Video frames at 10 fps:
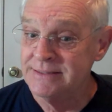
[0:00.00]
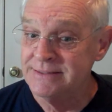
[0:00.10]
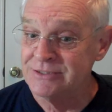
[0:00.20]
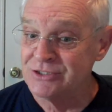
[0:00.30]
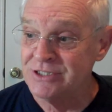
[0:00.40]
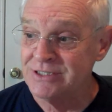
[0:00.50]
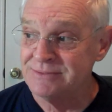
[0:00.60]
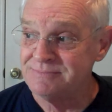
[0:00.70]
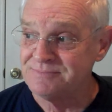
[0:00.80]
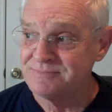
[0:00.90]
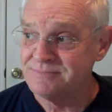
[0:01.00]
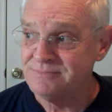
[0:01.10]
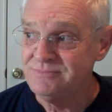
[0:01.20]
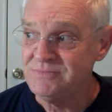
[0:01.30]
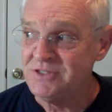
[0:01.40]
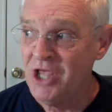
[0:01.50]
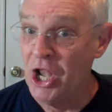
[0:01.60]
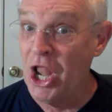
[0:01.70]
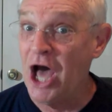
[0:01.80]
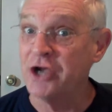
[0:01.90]
There's a
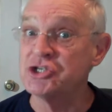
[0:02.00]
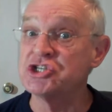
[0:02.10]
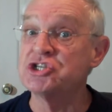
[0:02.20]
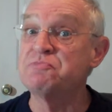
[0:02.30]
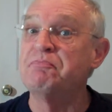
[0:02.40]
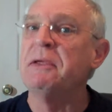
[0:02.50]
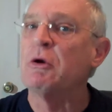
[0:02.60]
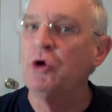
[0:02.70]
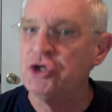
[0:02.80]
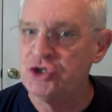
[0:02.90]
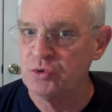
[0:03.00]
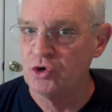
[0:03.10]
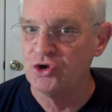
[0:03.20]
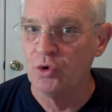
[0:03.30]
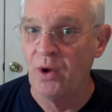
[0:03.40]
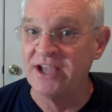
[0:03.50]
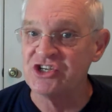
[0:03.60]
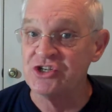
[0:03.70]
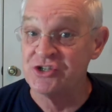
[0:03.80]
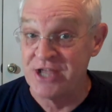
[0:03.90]
lot of spiritual
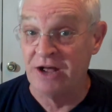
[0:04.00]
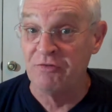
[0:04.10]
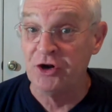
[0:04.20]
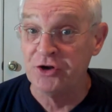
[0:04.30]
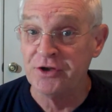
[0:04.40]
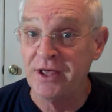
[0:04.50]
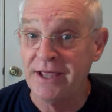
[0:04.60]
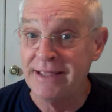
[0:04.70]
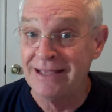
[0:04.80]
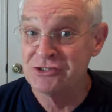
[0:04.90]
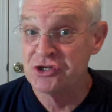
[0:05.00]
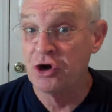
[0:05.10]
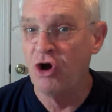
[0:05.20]
directions out there today, as there